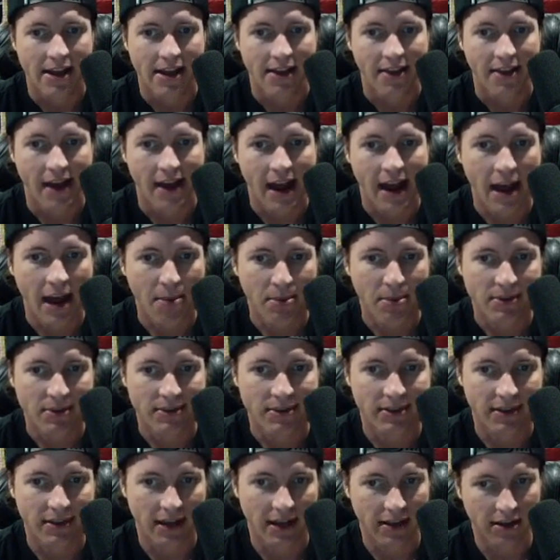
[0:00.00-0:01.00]
that happens
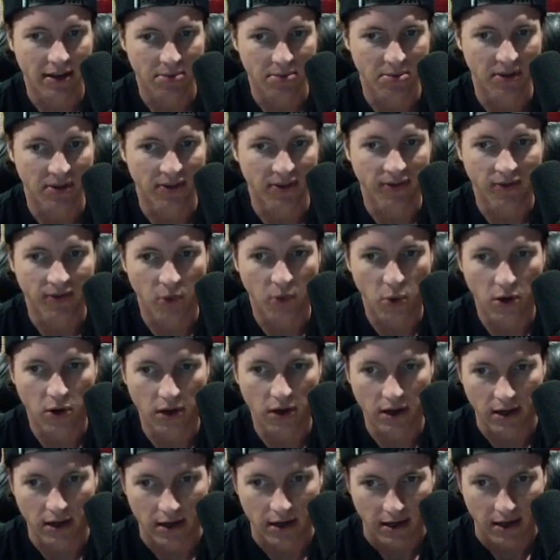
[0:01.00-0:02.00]
slightly
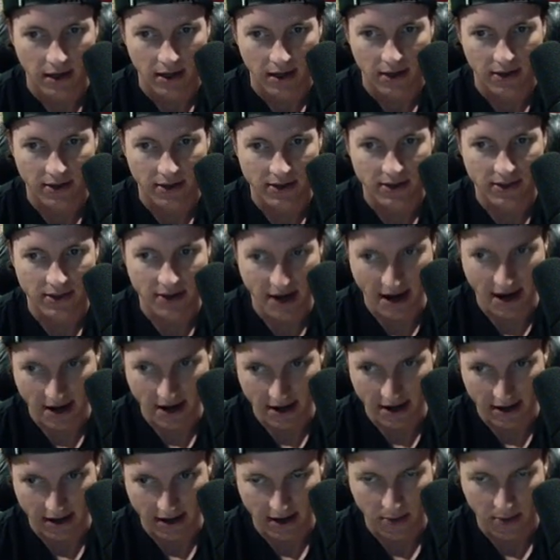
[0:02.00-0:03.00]
before the
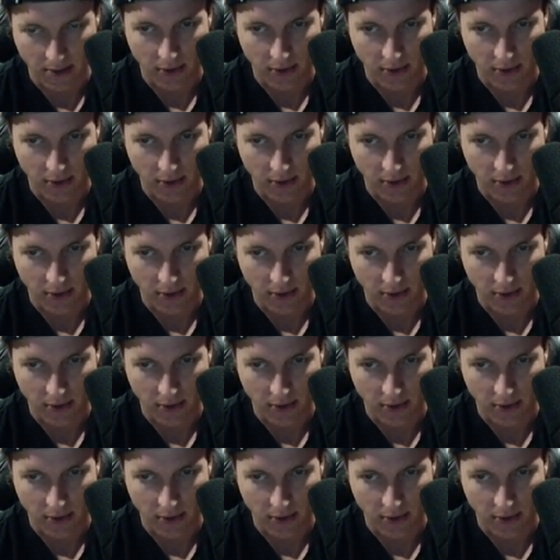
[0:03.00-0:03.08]
snare. And what